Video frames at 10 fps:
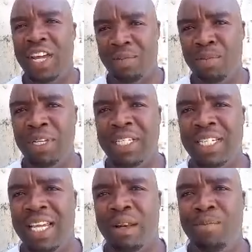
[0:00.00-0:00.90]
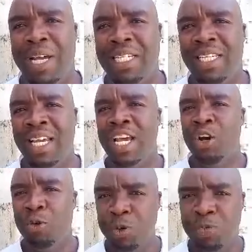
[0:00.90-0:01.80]
that political party party
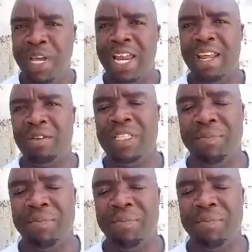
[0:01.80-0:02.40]
would be announced.